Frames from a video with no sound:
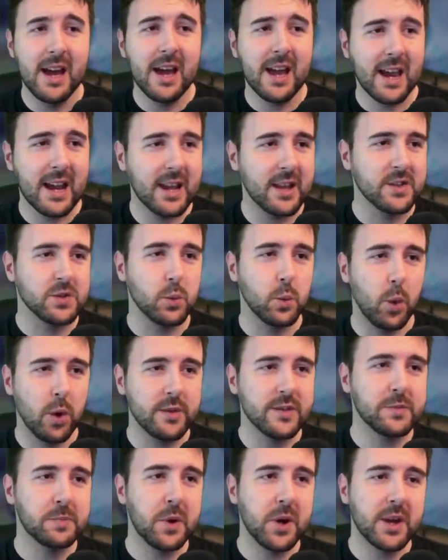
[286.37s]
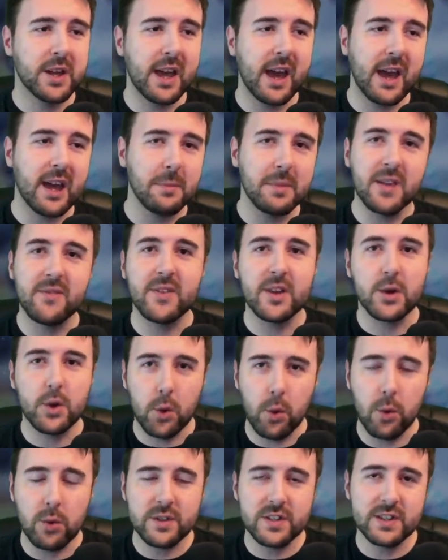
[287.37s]
It is once per game. If he
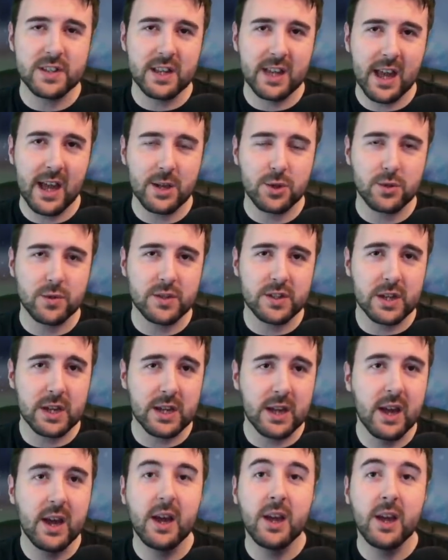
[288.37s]
causes a casualty,